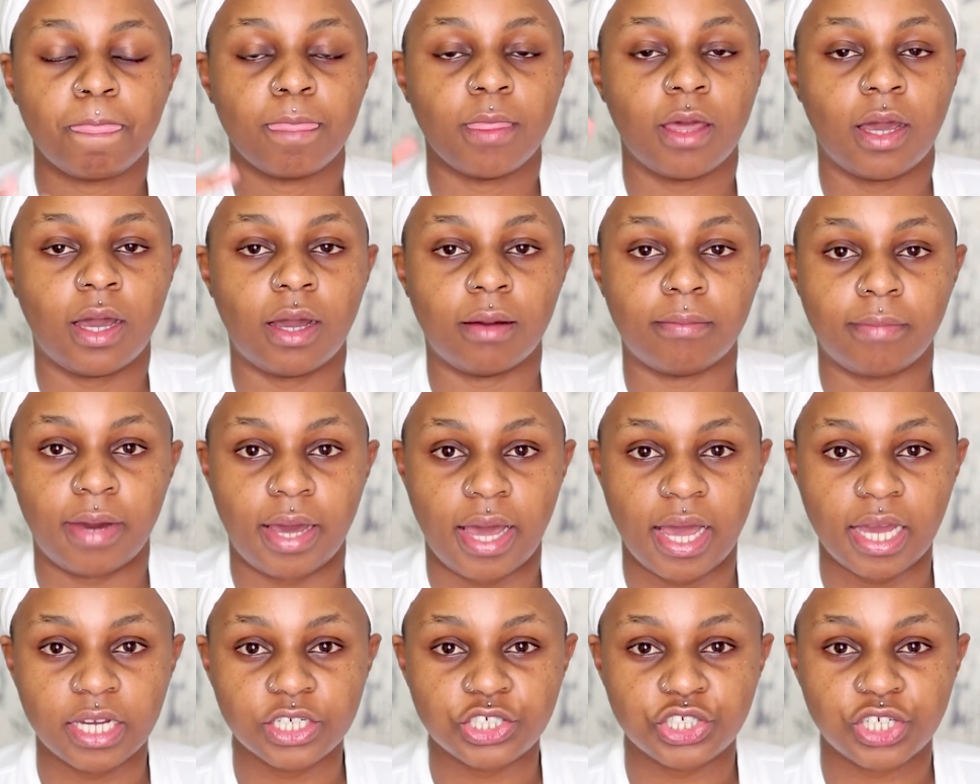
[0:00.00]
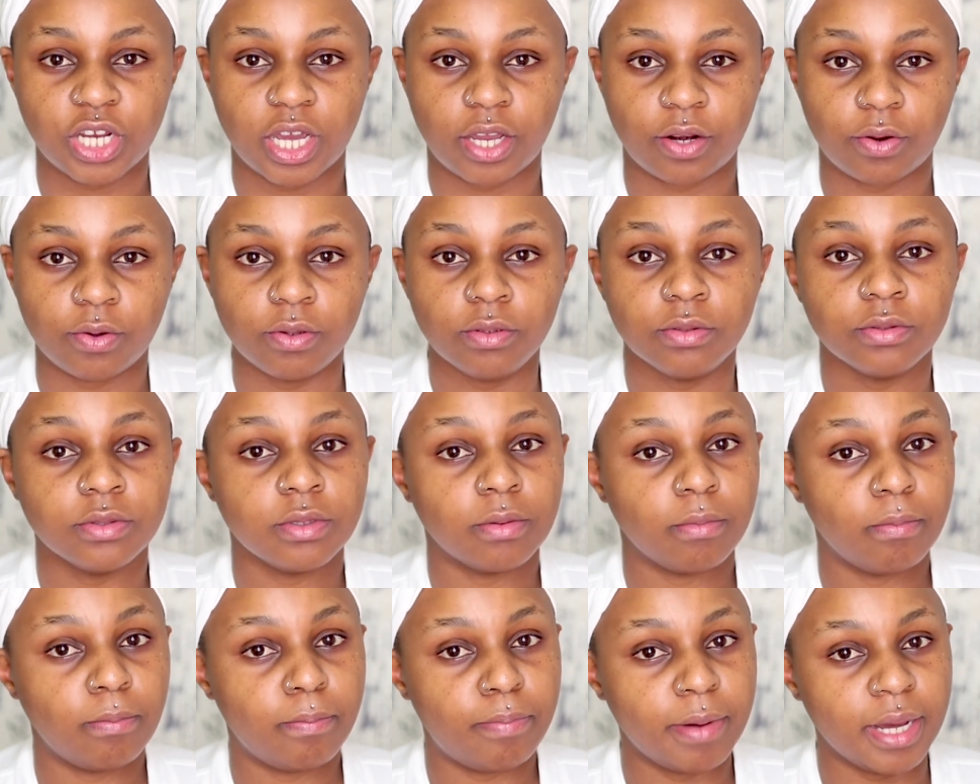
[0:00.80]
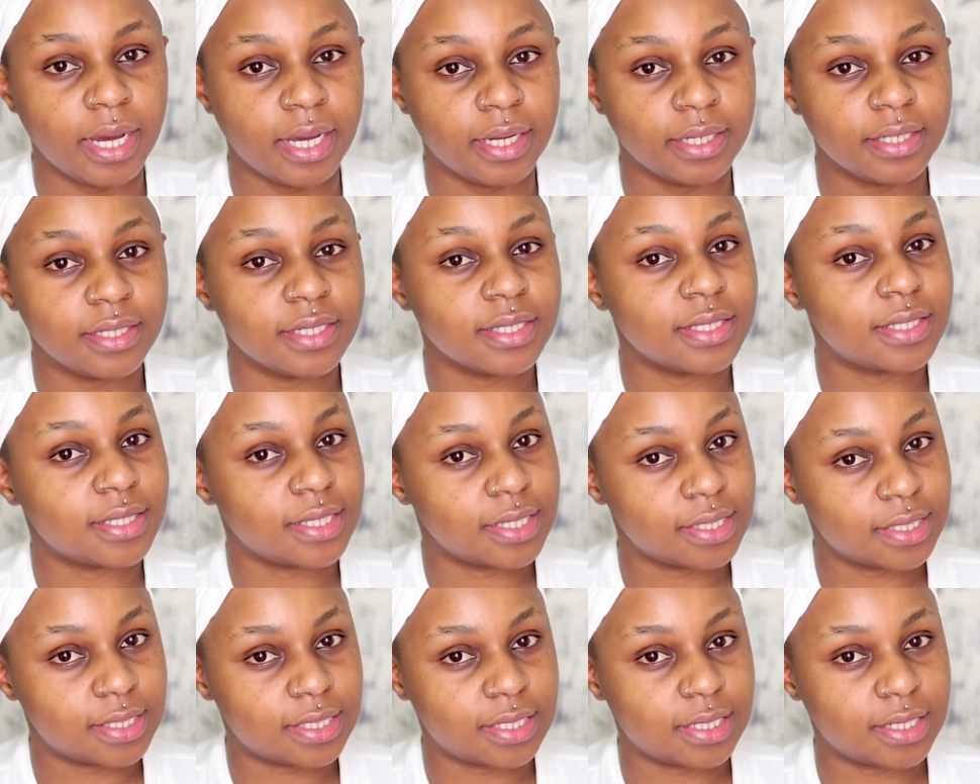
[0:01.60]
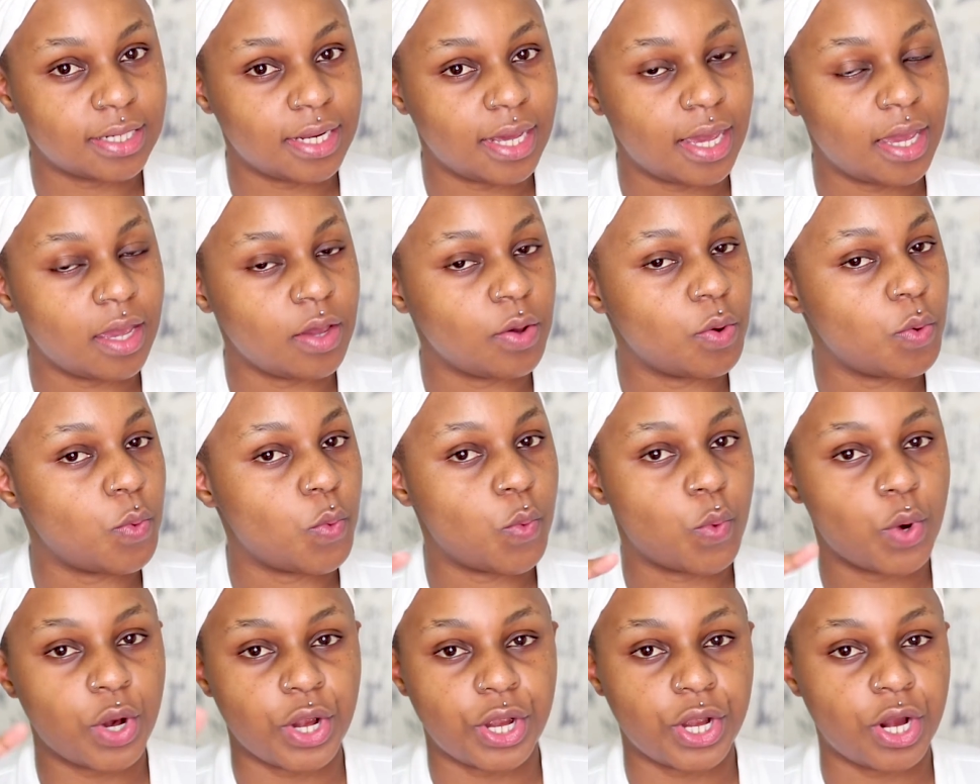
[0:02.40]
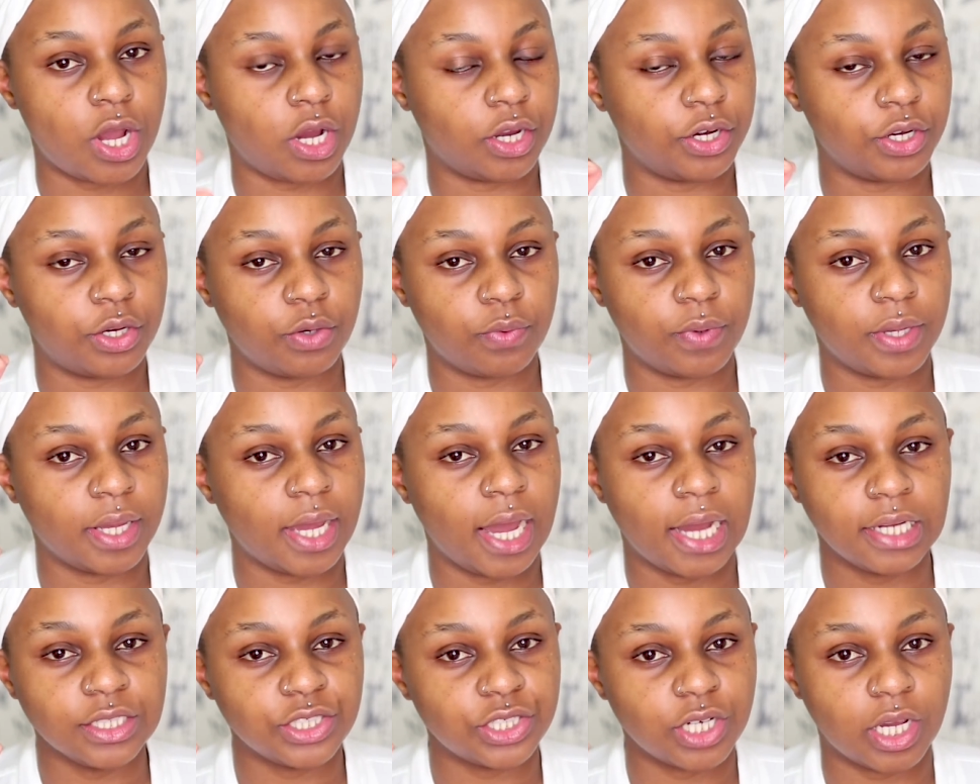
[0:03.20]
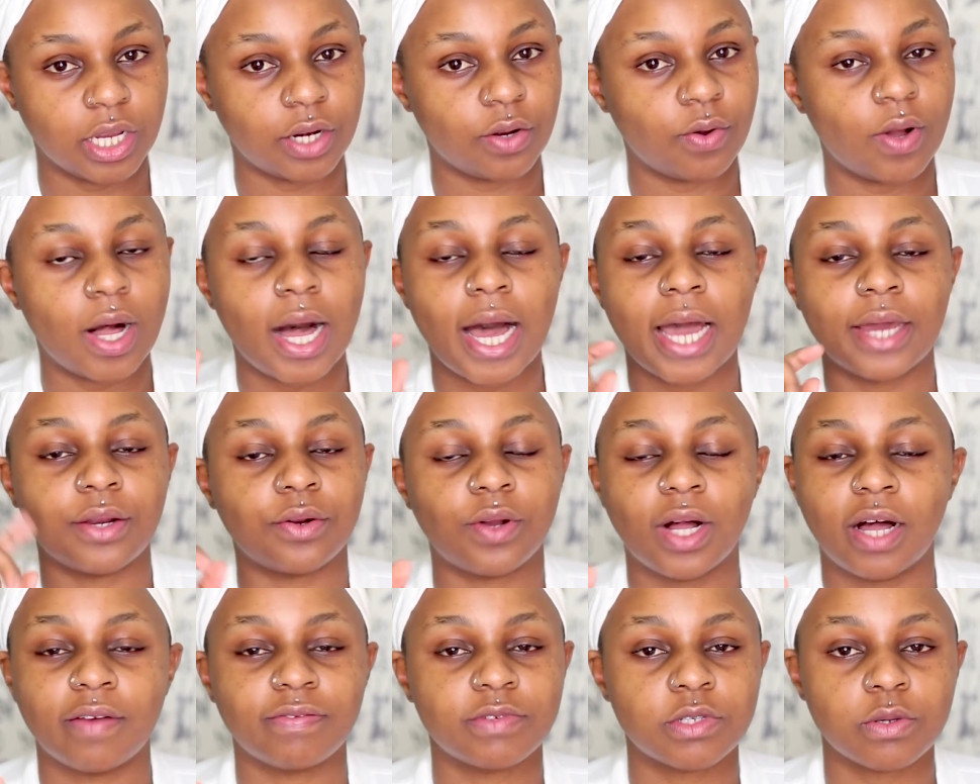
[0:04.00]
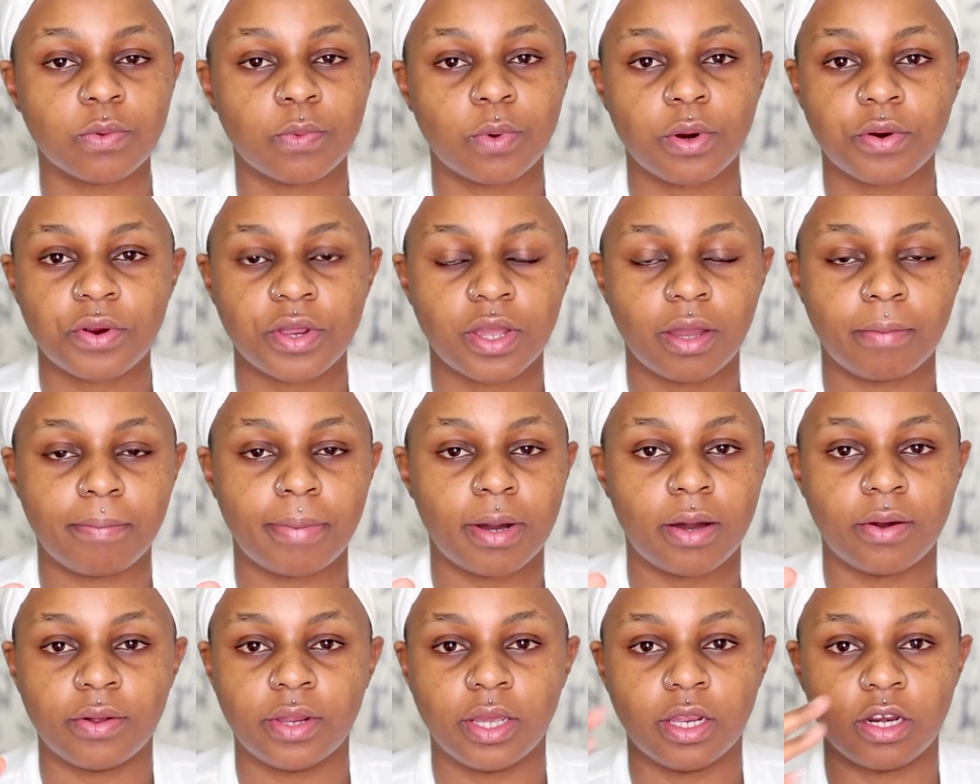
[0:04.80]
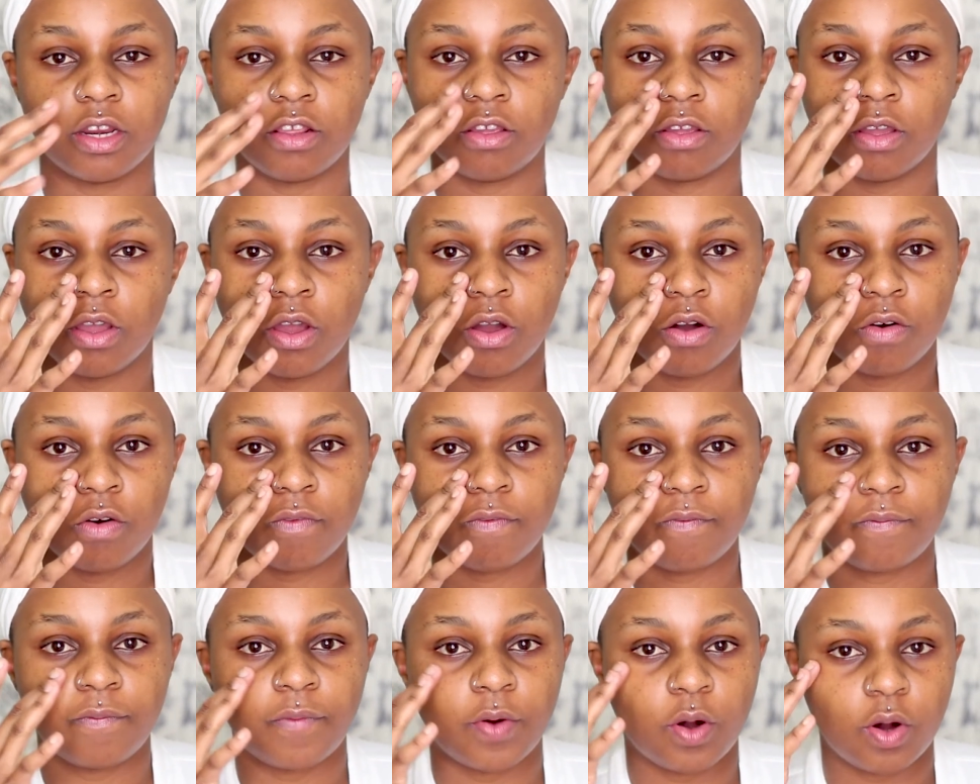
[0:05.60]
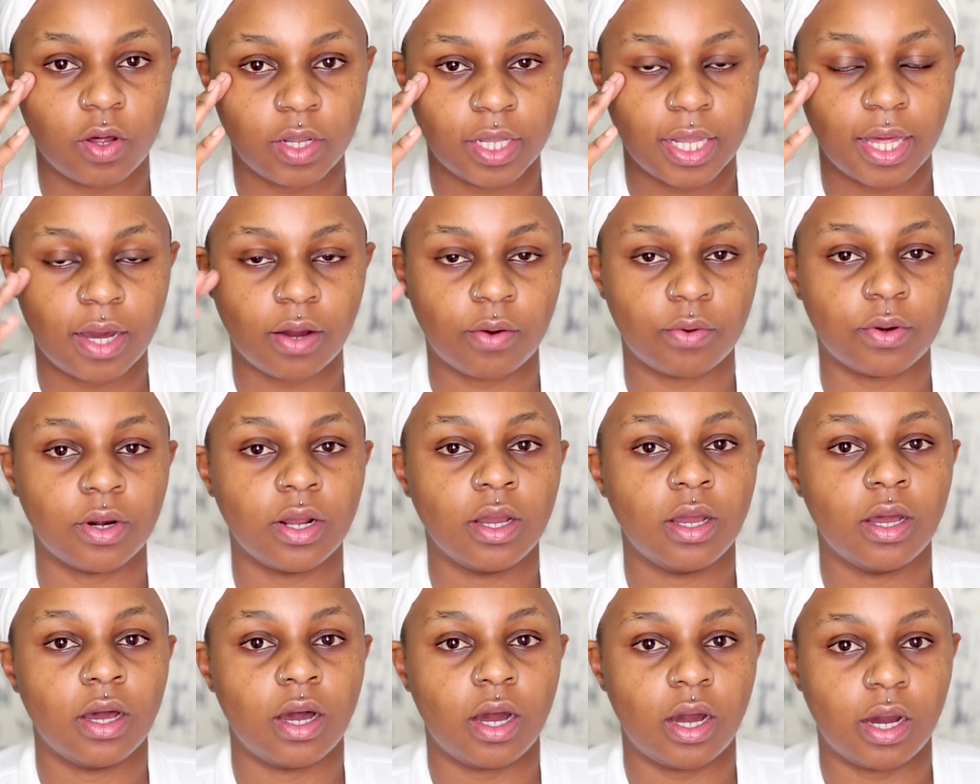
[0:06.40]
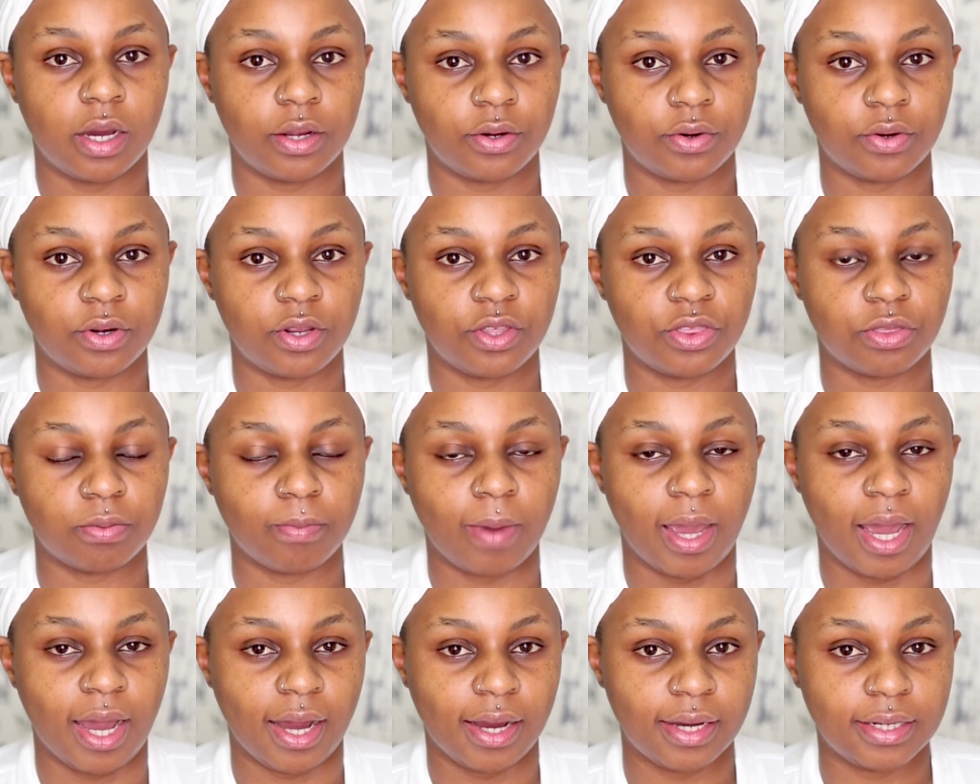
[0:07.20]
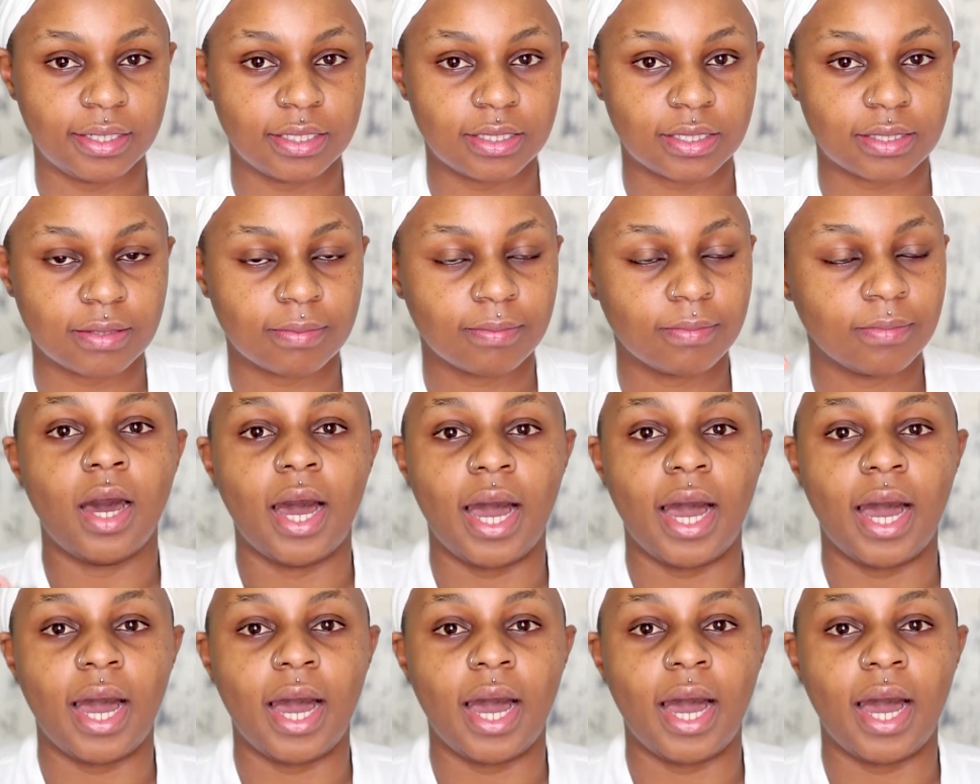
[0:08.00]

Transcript: my eyeshadow, but since today we're not doing eyeshadow, I don't have to worry about any fallout underneath my eyes.